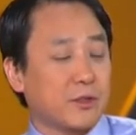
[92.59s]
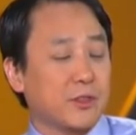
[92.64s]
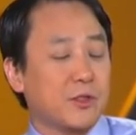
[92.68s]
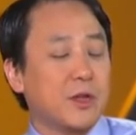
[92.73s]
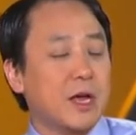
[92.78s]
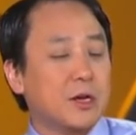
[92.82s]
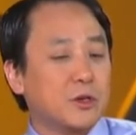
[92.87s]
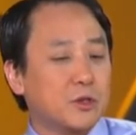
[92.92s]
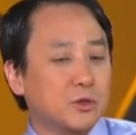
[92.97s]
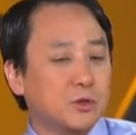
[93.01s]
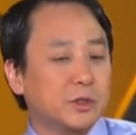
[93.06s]
Good.
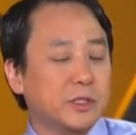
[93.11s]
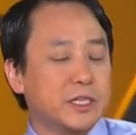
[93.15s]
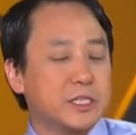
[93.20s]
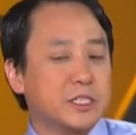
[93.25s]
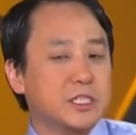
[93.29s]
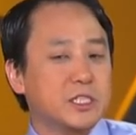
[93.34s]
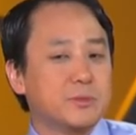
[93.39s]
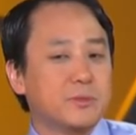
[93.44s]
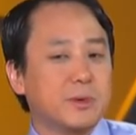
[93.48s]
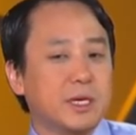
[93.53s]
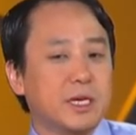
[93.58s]
Theatrical
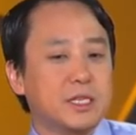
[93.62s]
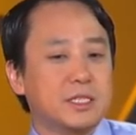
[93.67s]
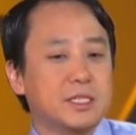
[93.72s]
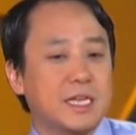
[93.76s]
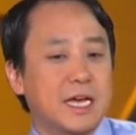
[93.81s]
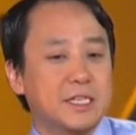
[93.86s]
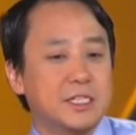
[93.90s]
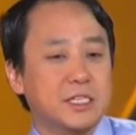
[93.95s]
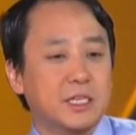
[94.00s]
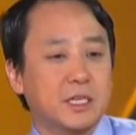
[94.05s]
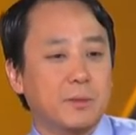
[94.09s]
releases, because
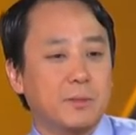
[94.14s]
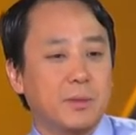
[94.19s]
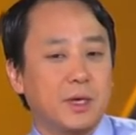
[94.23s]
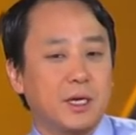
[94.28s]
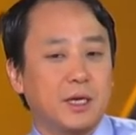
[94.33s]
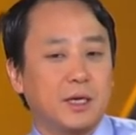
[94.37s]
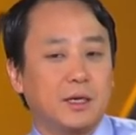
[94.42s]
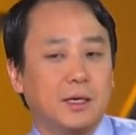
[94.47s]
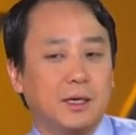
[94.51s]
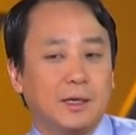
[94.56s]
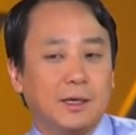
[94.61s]
that's going to
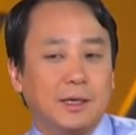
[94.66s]
be.